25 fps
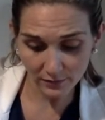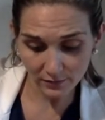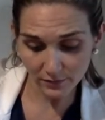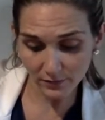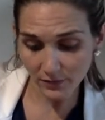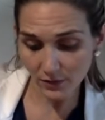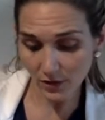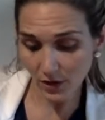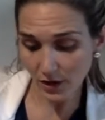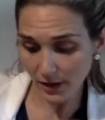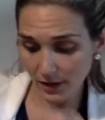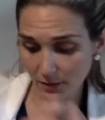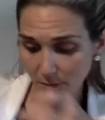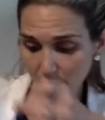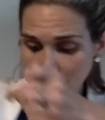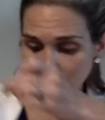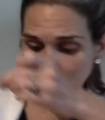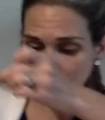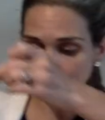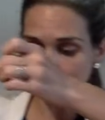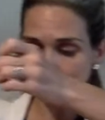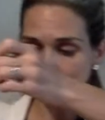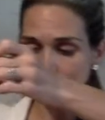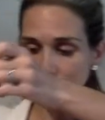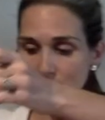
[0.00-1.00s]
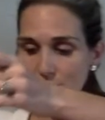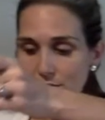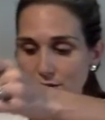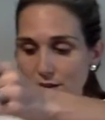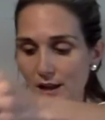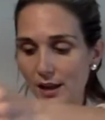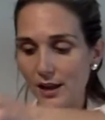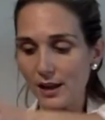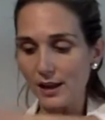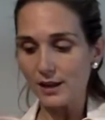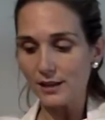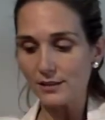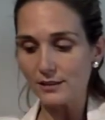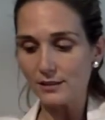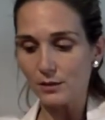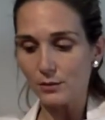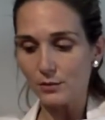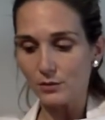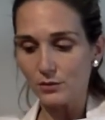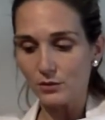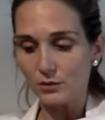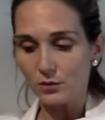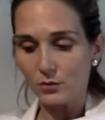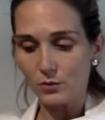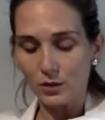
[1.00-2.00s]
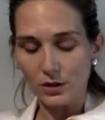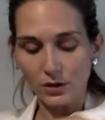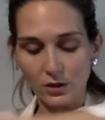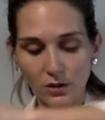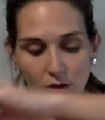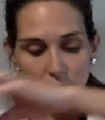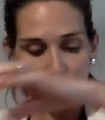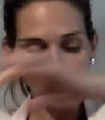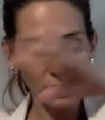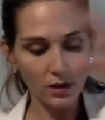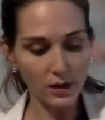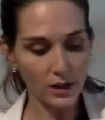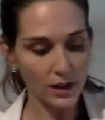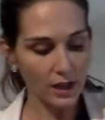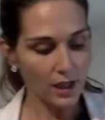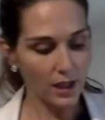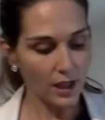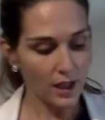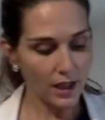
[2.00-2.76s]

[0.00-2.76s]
not been able to do that as I was going along,